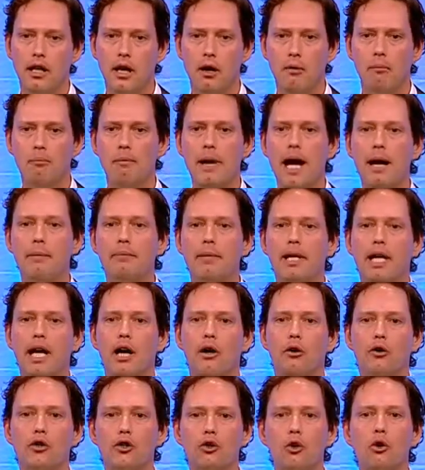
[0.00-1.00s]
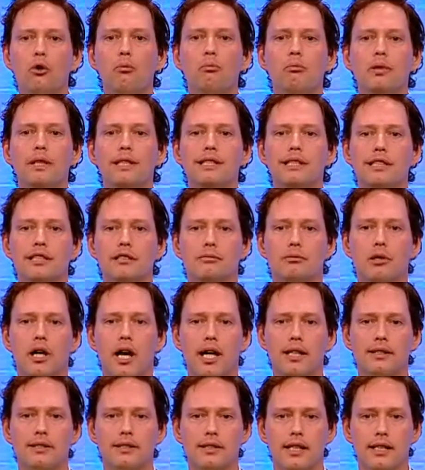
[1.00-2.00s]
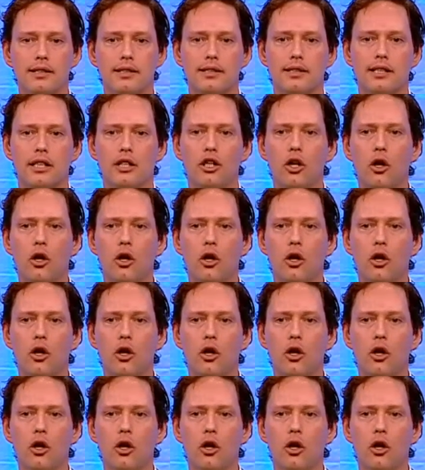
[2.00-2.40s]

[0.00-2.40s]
mapping out your business process and